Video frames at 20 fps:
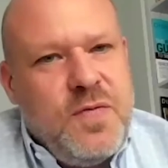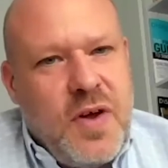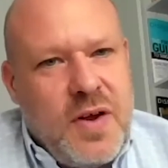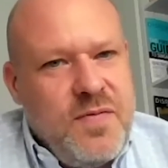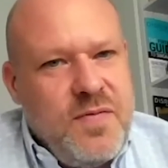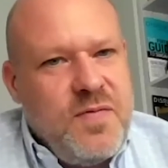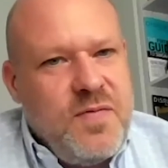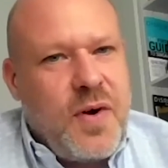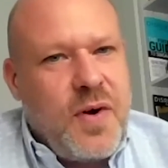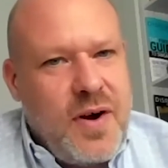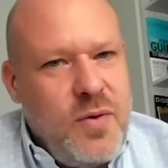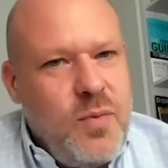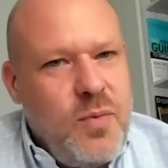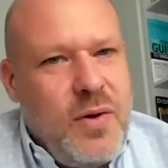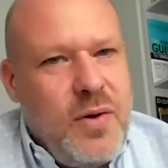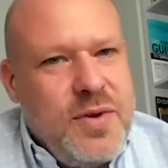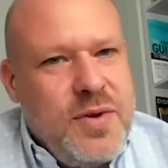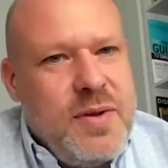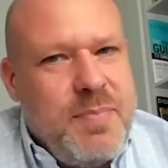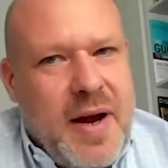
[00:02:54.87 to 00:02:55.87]
done very
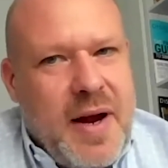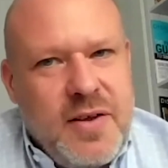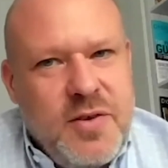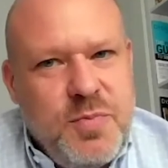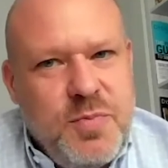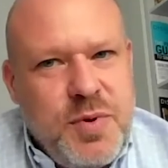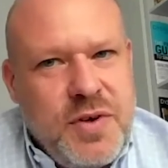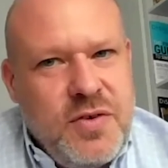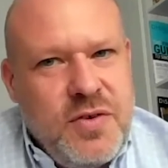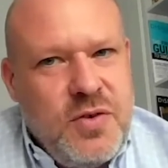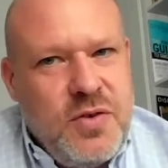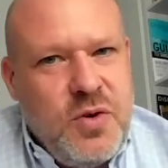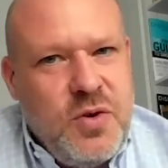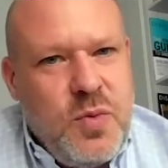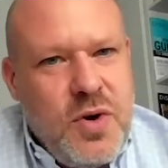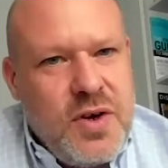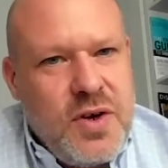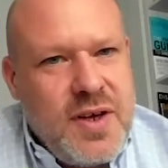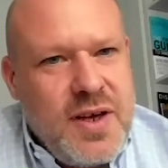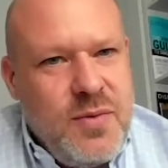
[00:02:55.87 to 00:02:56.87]
well with the banks because you're
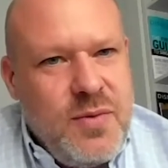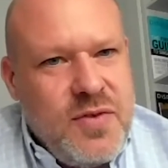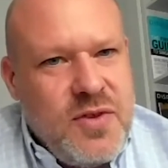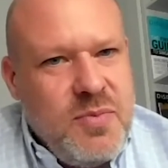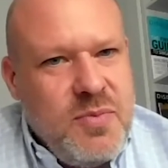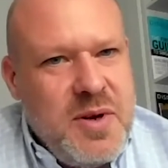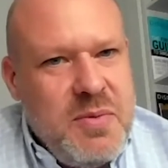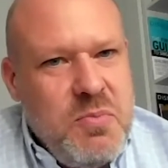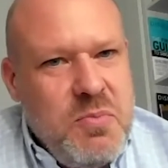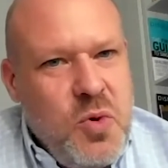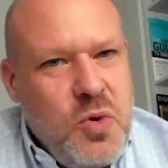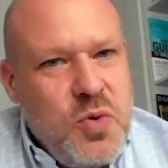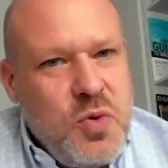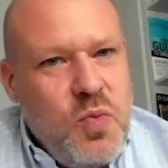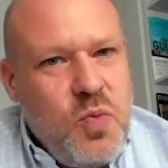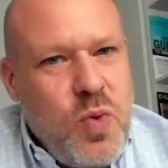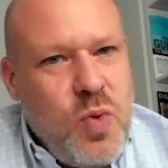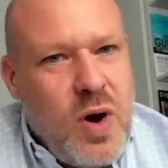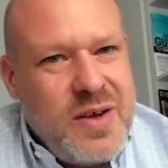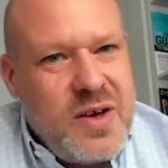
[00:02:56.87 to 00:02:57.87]
working with them in more
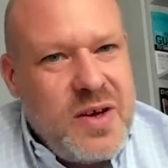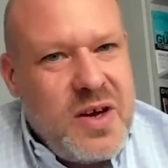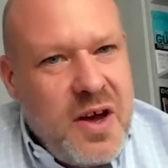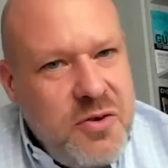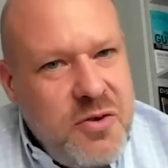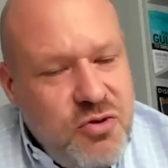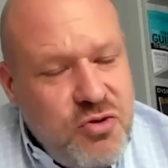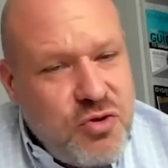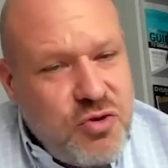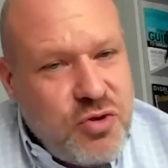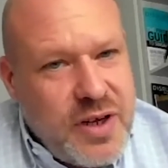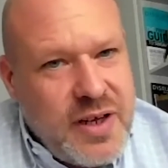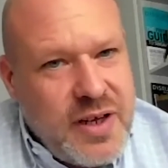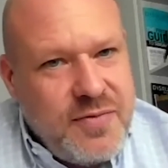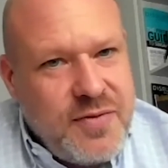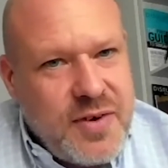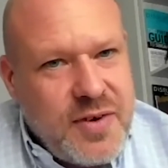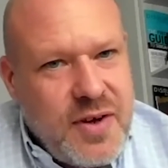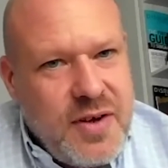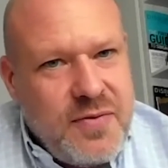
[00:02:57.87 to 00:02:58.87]
than one country,
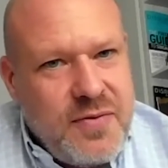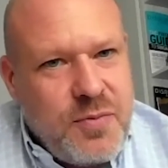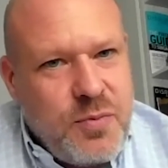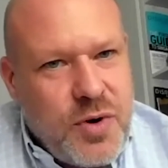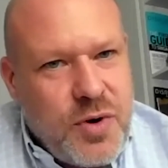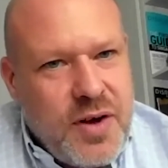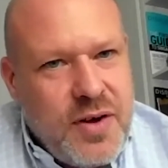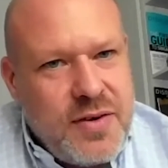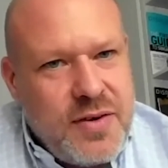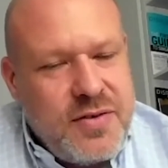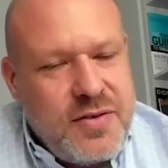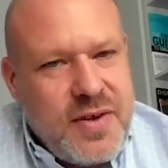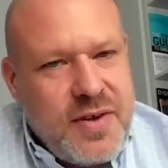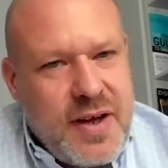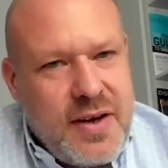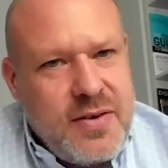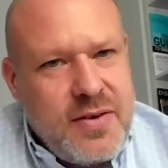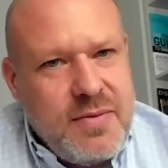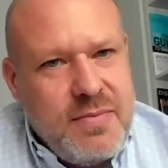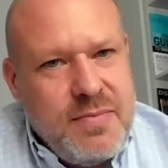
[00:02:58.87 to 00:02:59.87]
even from what I
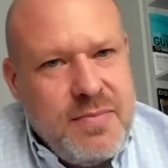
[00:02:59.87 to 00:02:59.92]
understand.